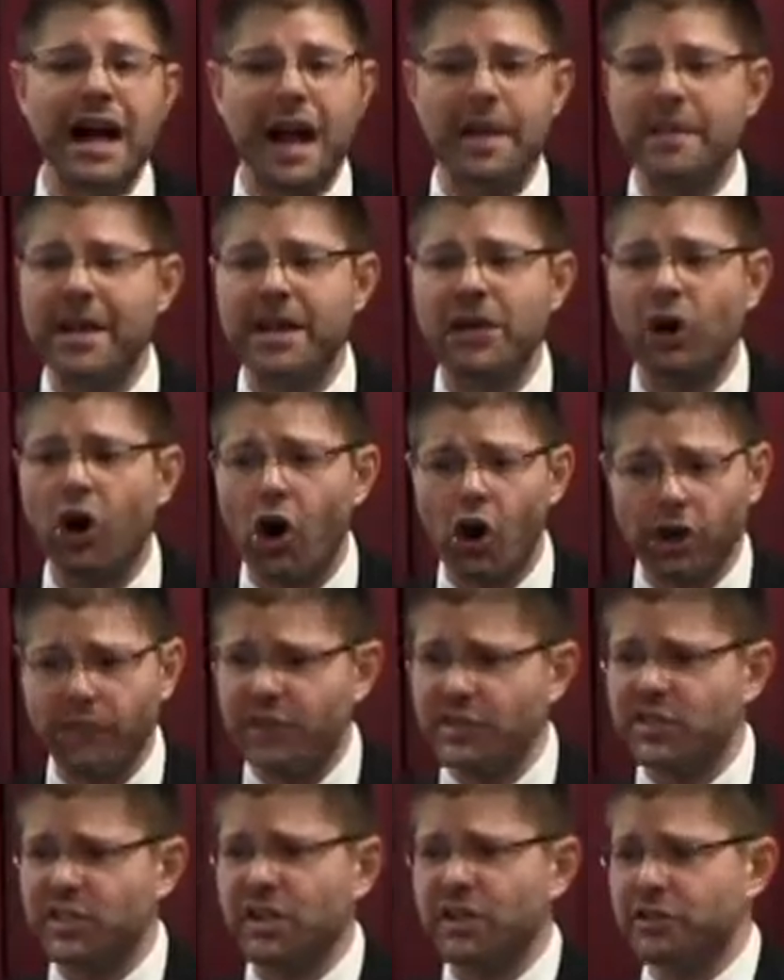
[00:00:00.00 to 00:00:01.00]
and then all
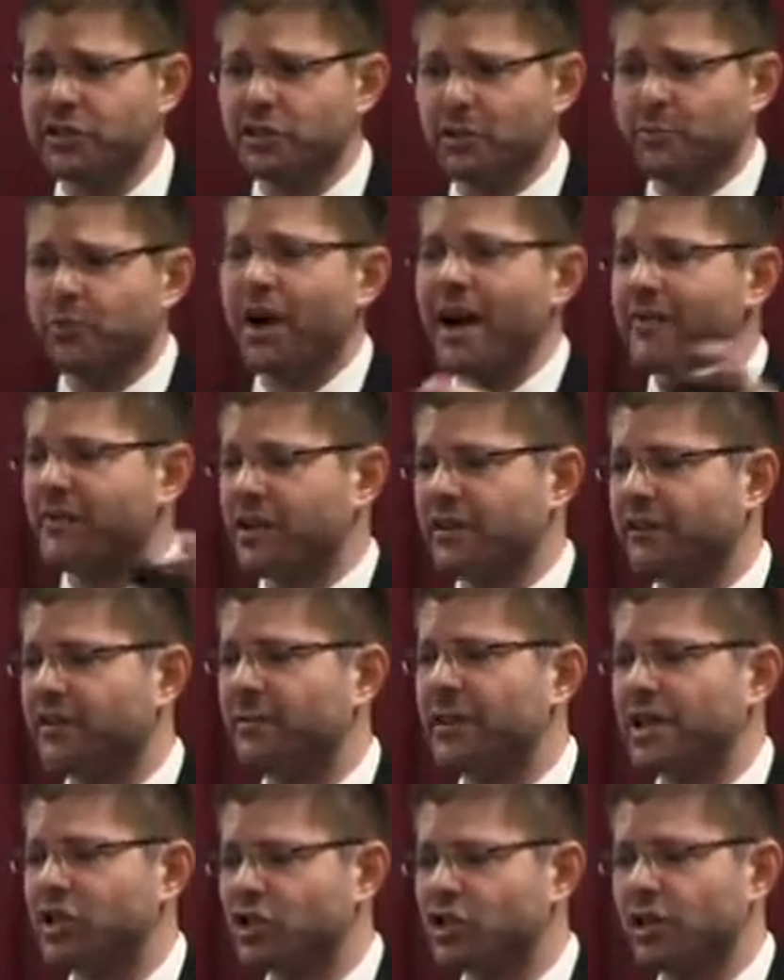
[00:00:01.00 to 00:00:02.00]
of a sudden your private
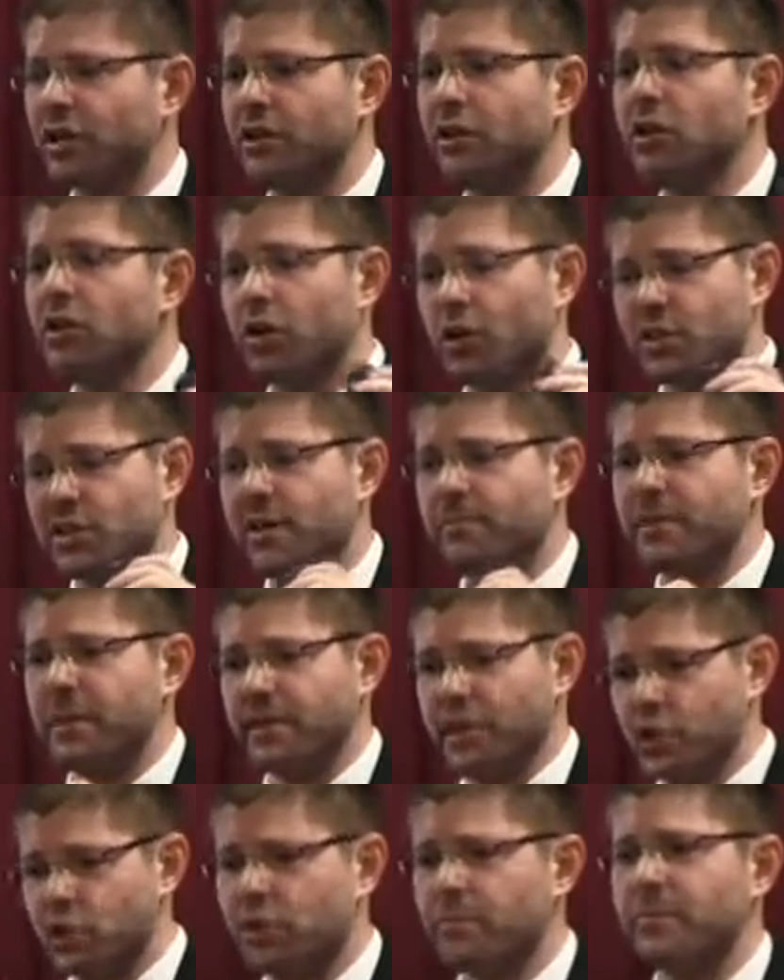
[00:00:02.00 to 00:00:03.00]
information or
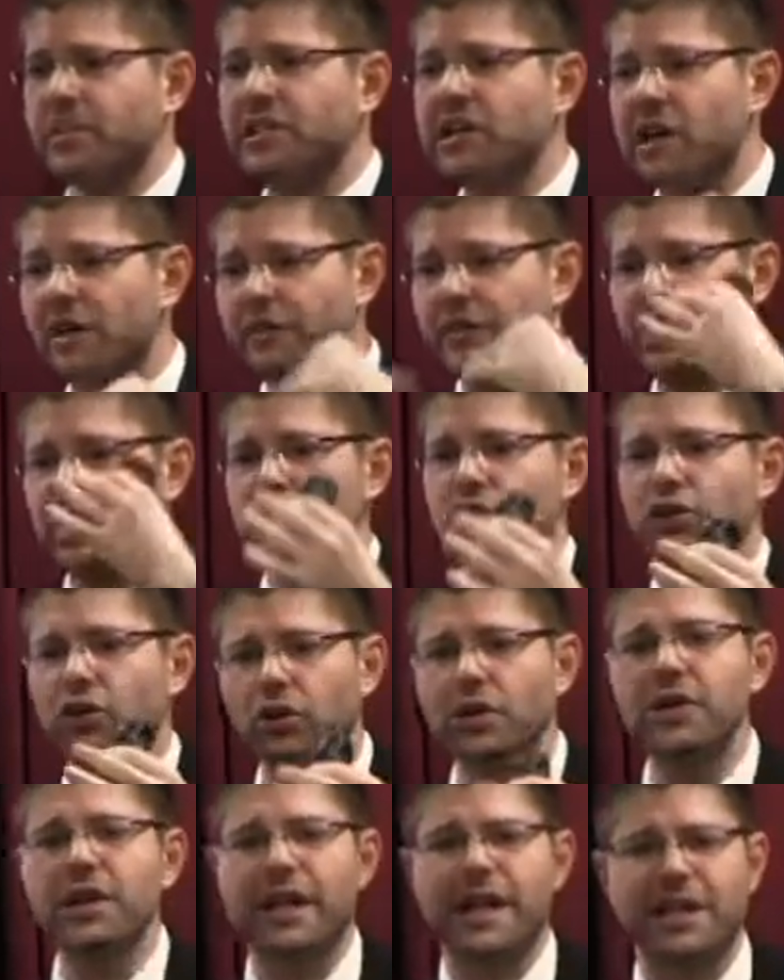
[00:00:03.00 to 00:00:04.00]
something that should be
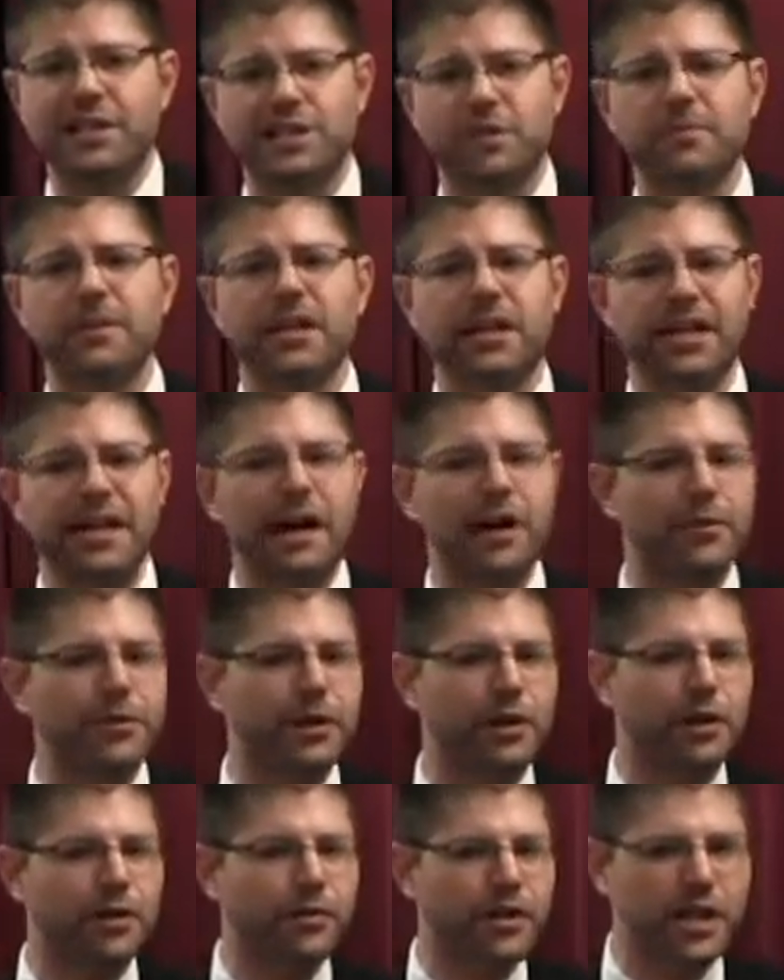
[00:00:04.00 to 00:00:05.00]
confidential ends up getting out
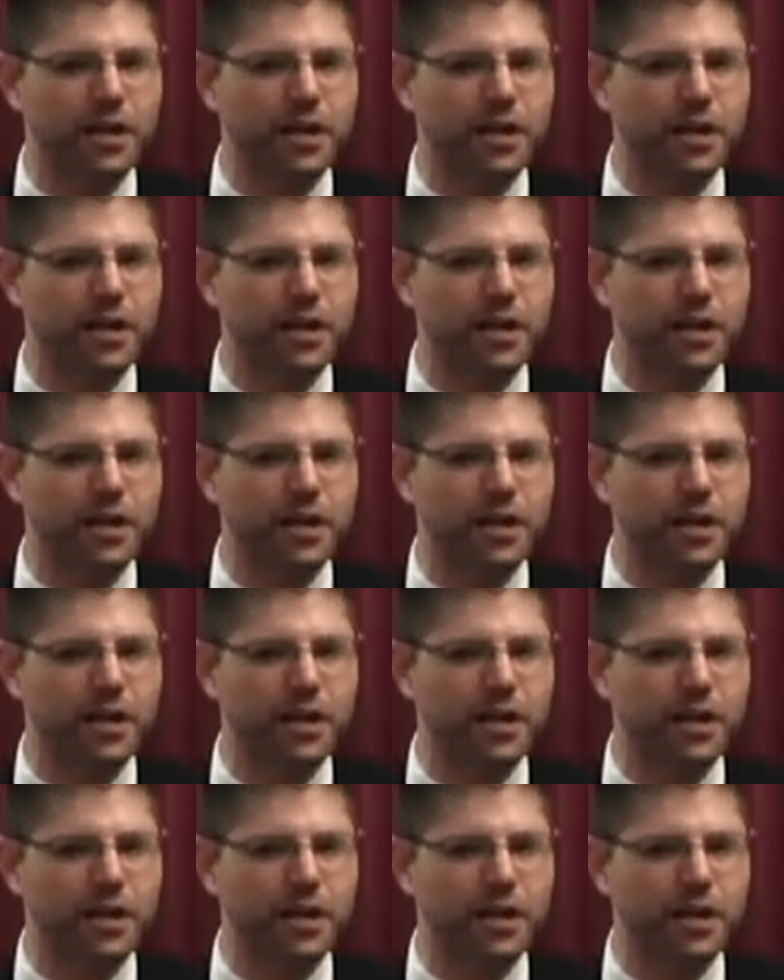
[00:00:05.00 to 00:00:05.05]
there